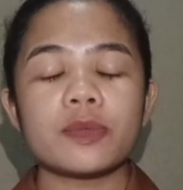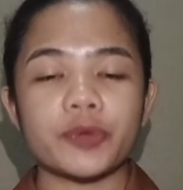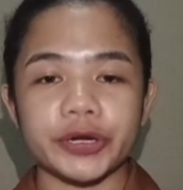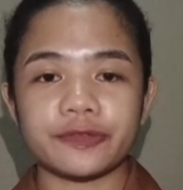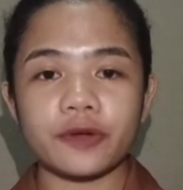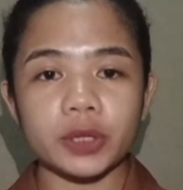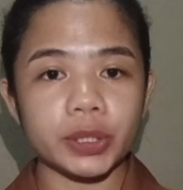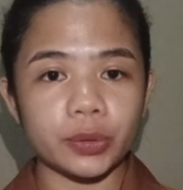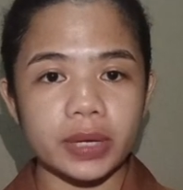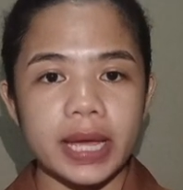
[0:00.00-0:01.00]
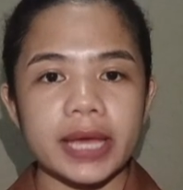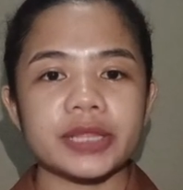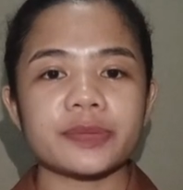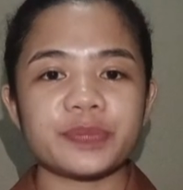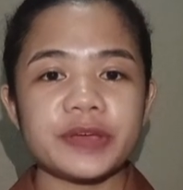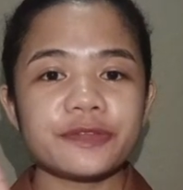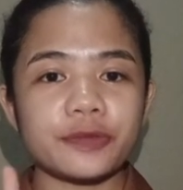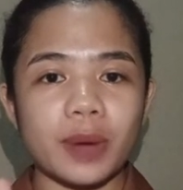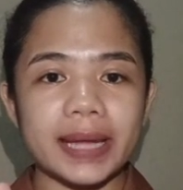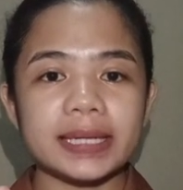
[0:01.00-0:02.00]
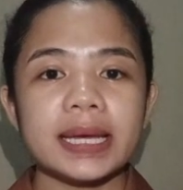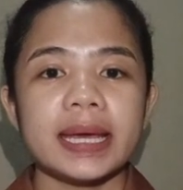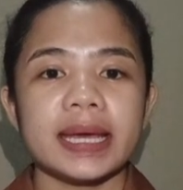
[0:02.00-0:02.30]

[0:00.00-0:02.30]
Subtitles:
portfolio. And the fifth one,